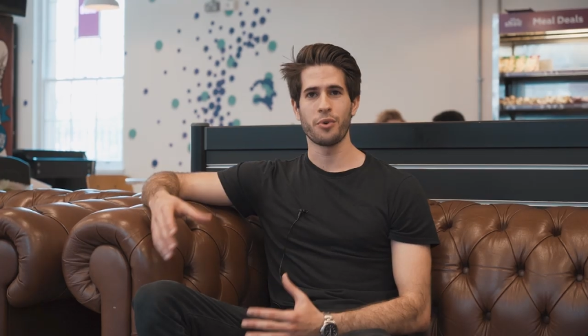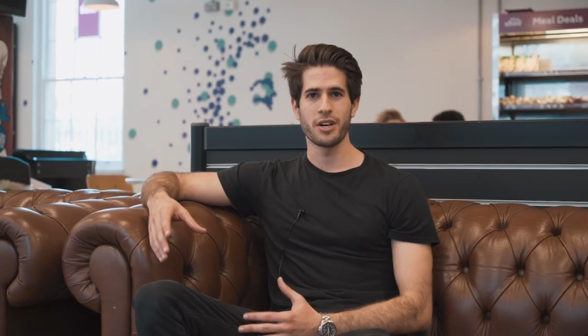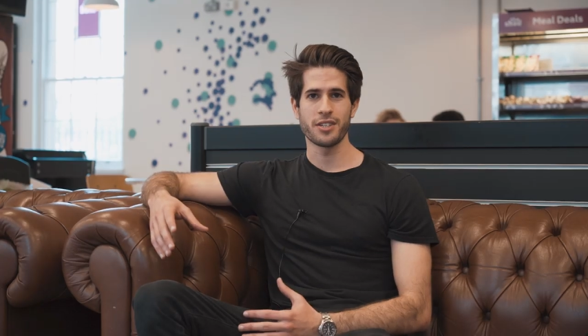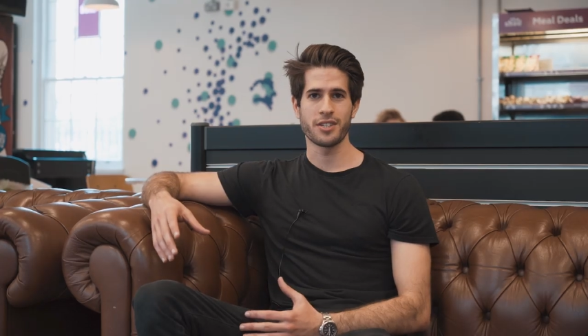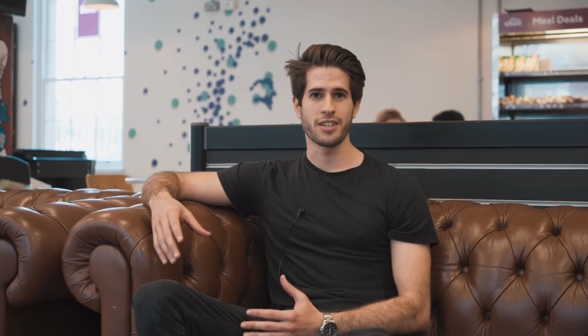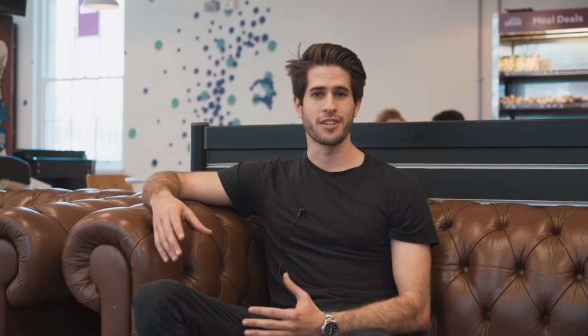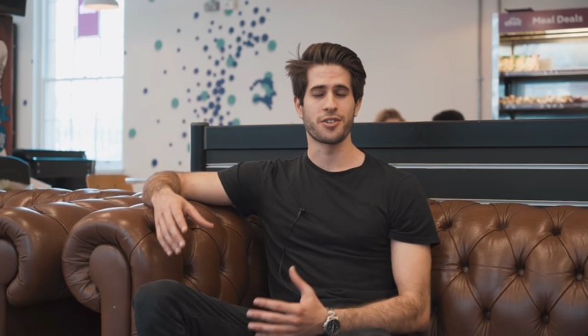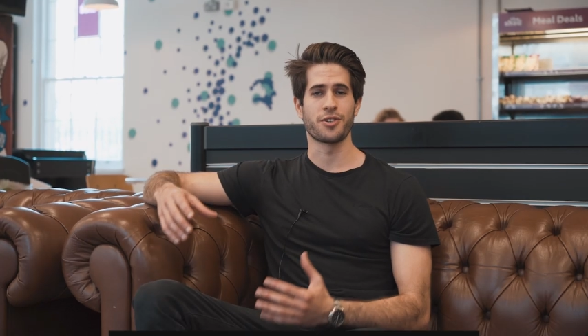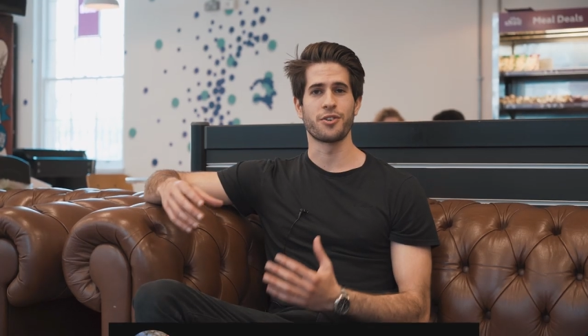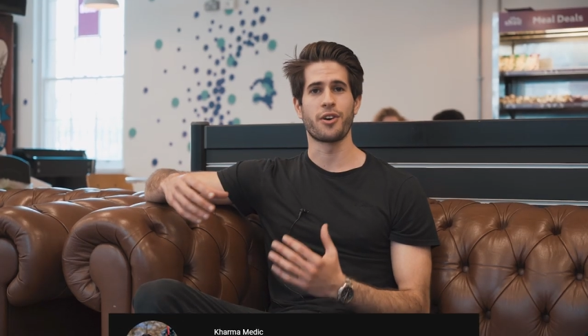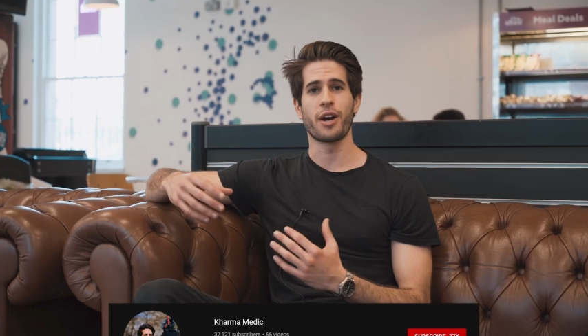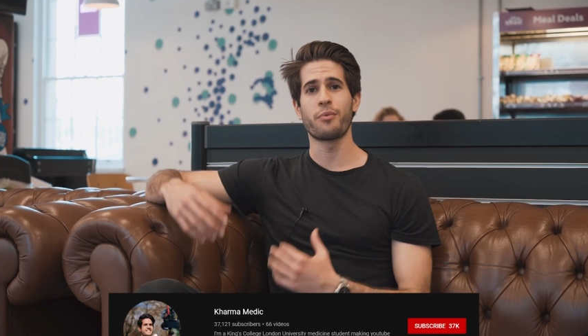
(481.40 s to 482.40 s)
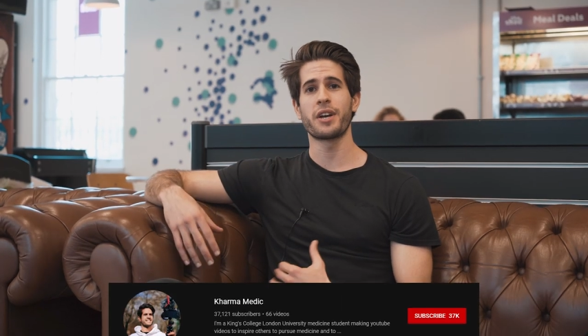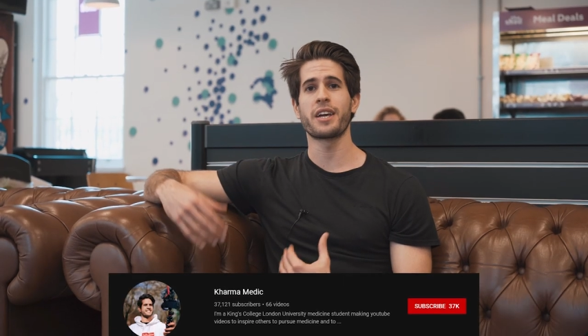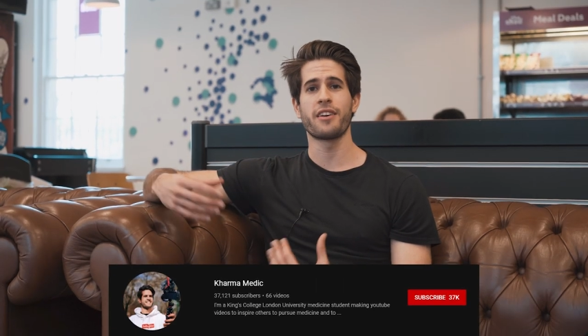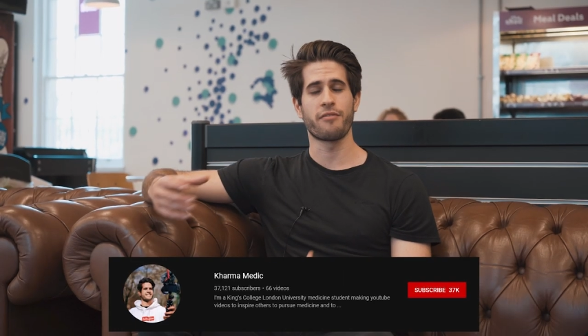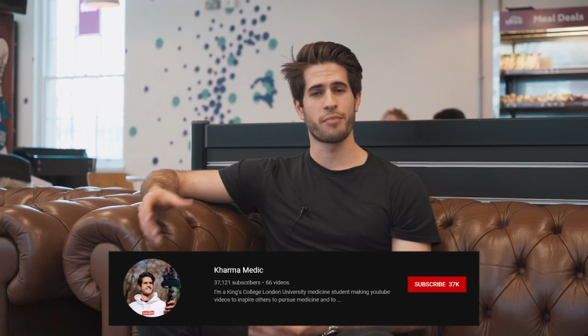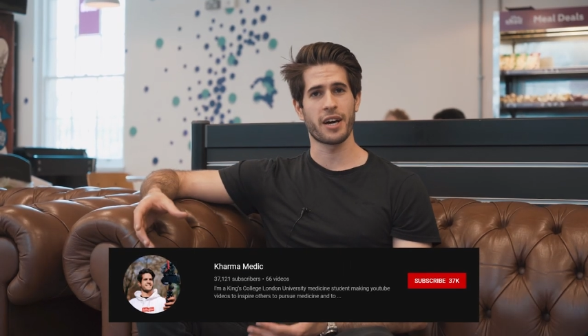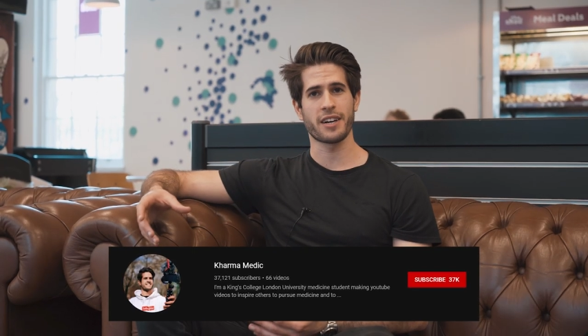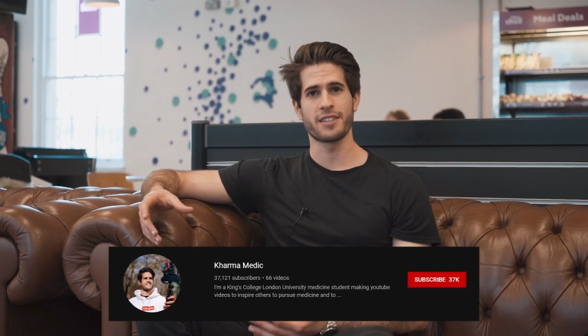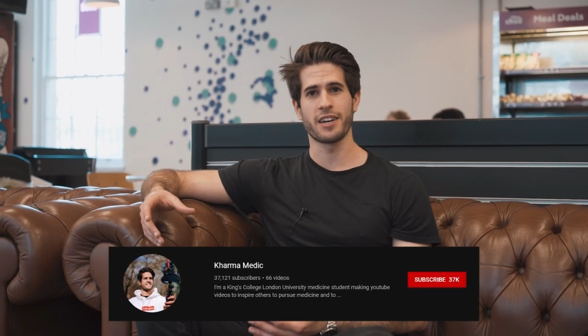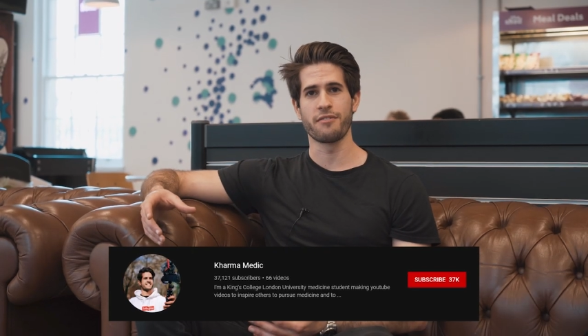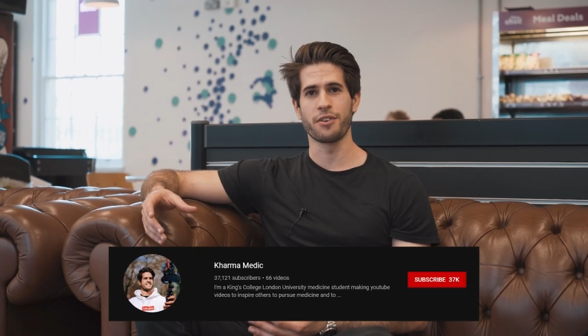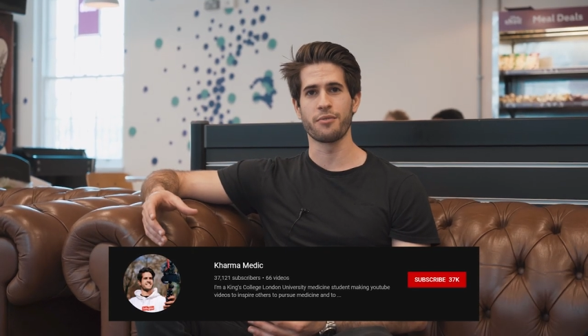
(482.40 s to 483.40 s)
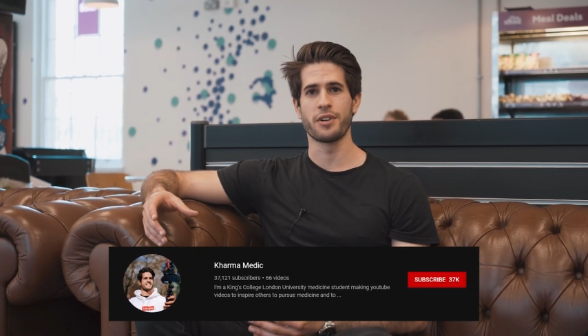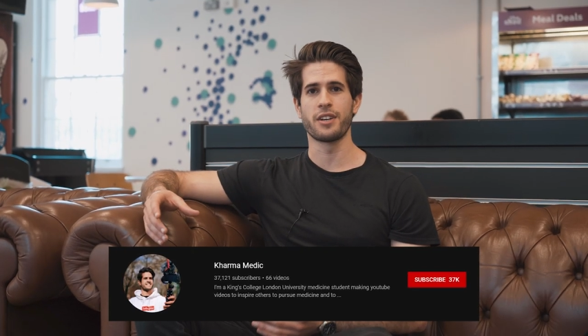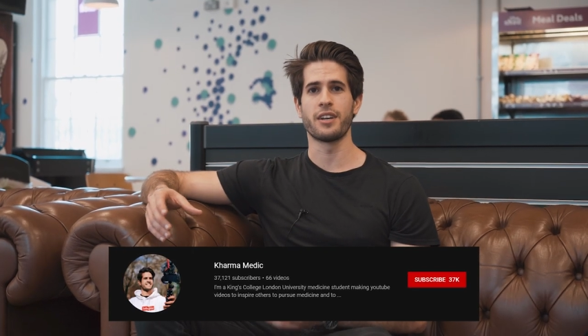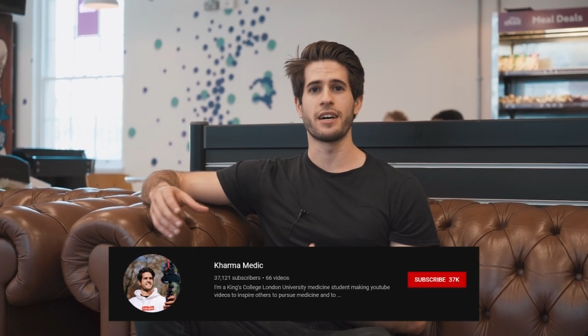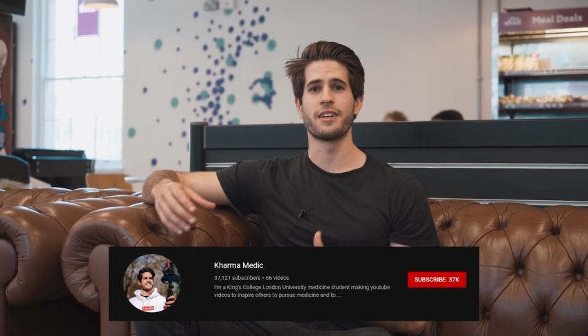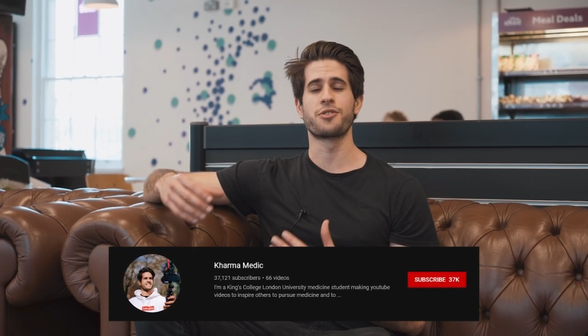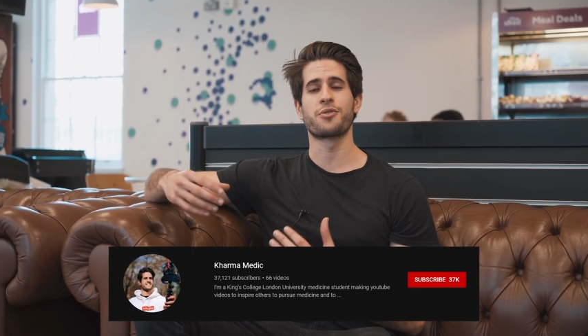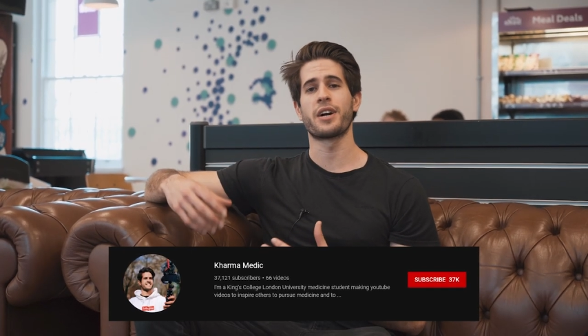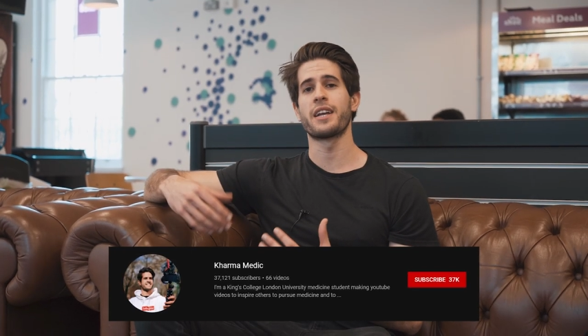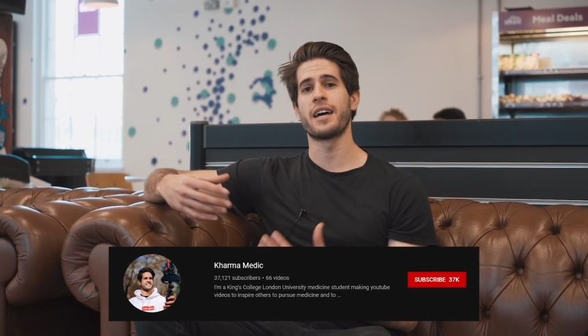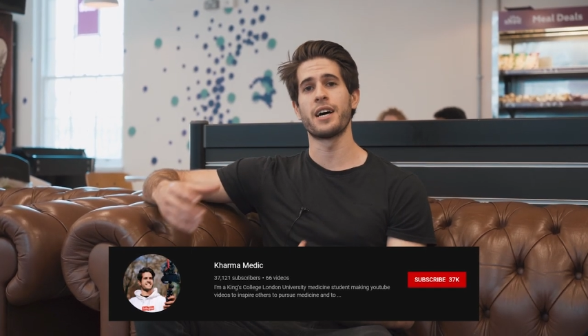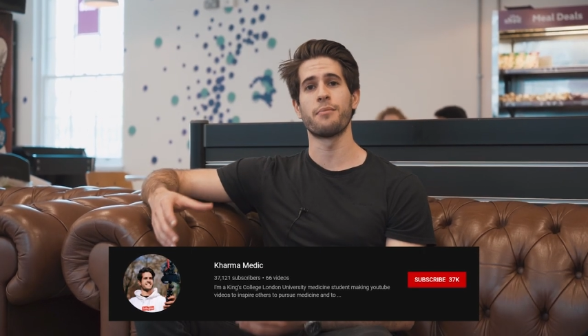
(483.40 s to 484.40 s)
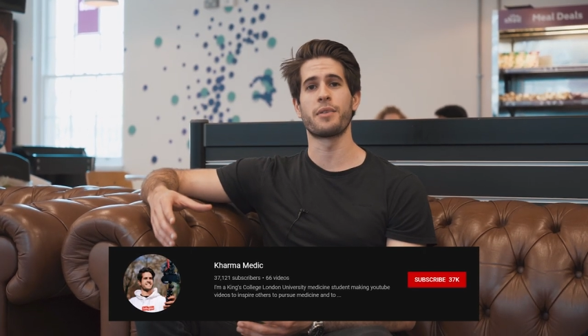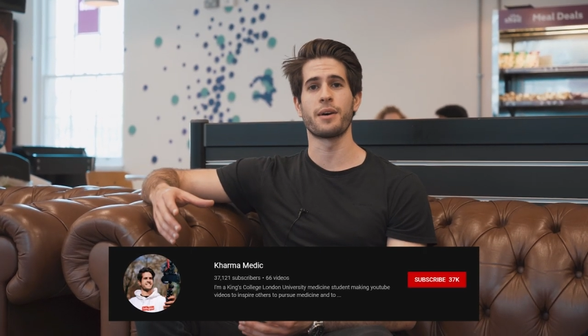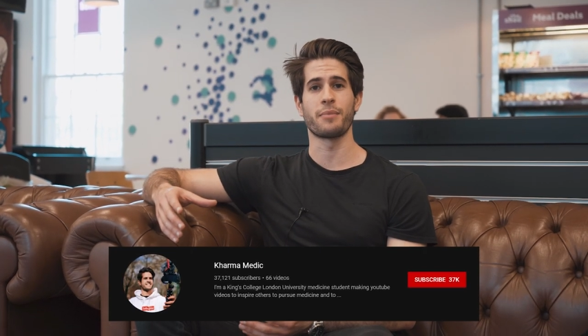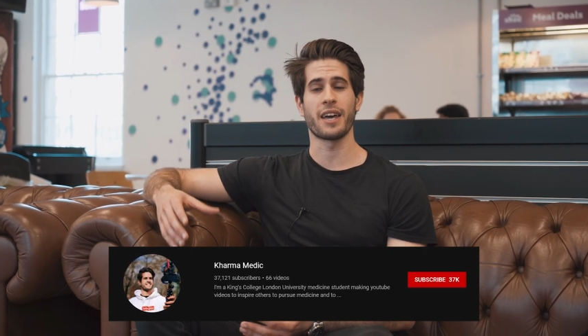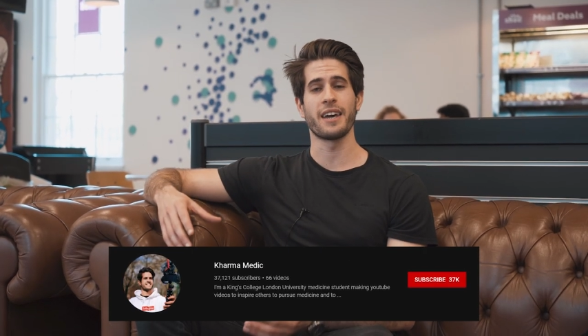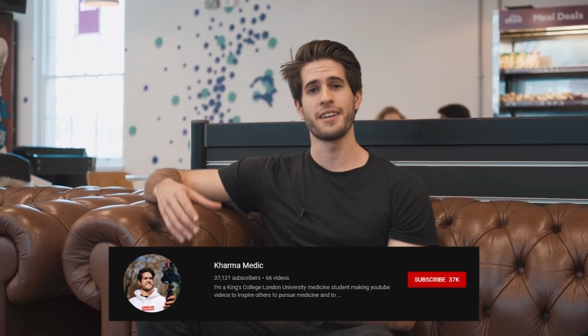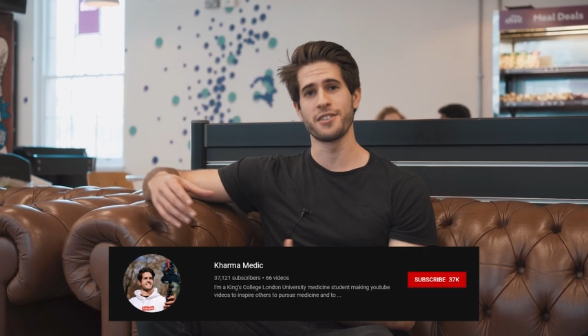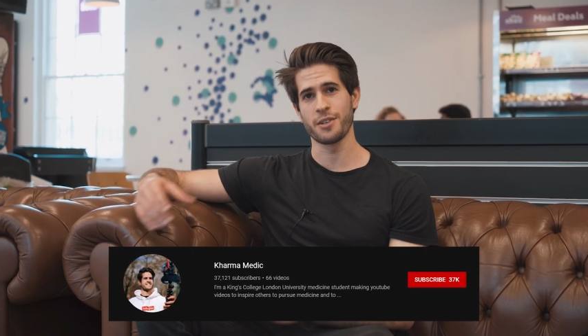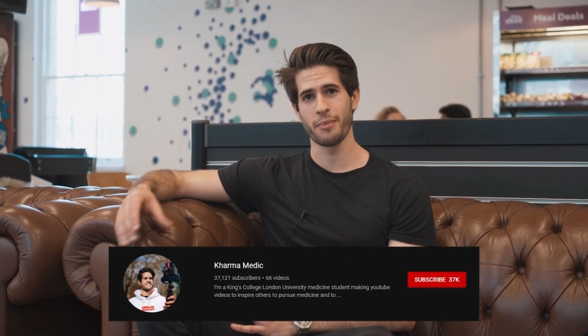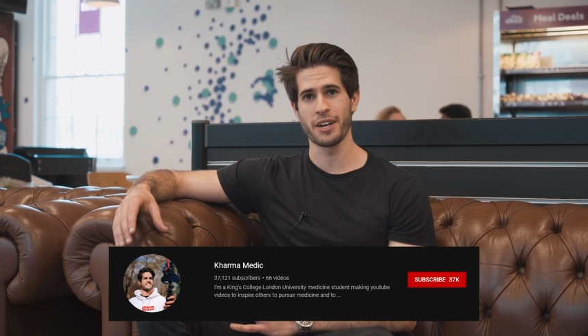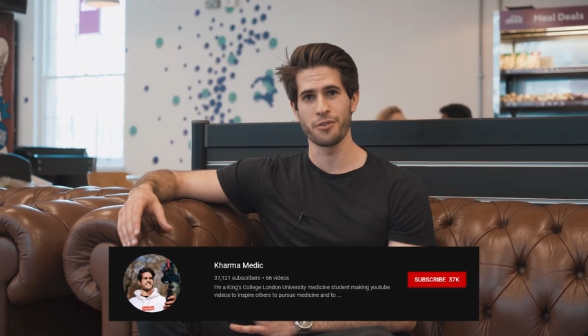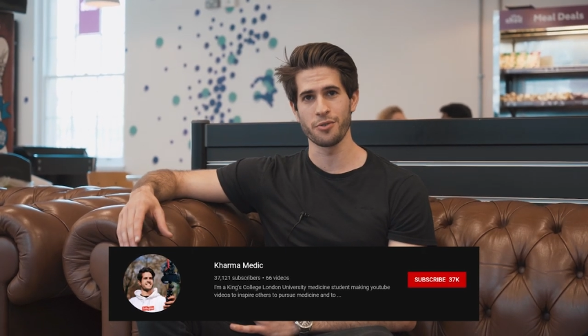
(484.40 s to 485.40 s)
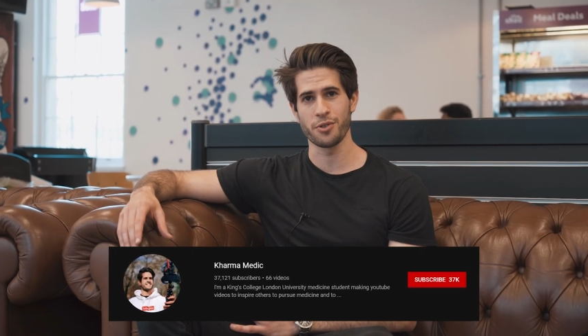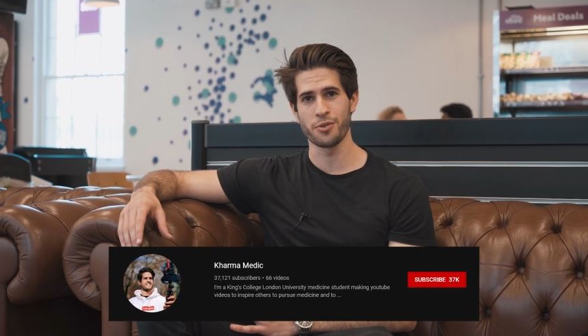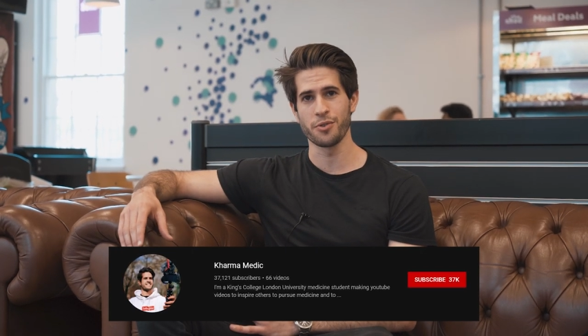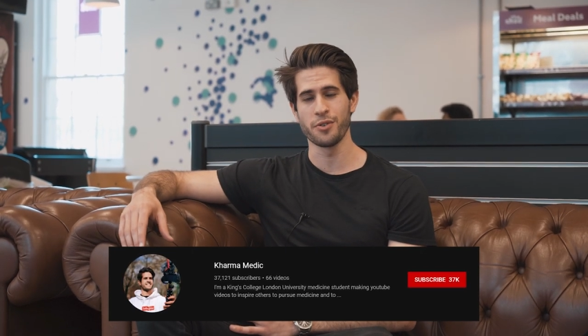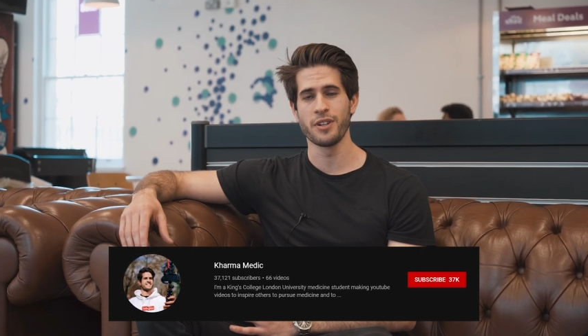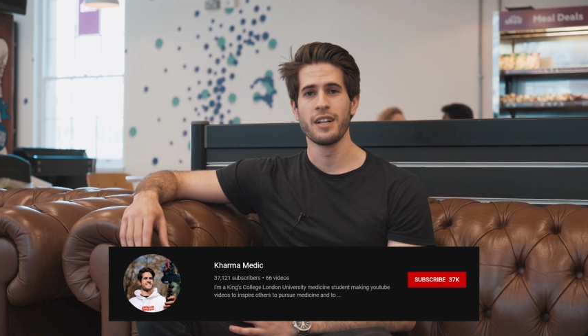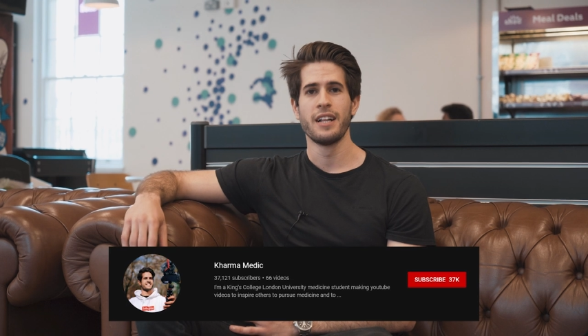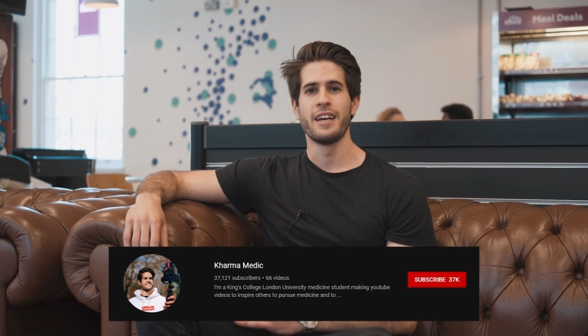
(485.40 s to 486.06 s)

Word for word: was and so I want to give back to everyone and try and help them get into medical school.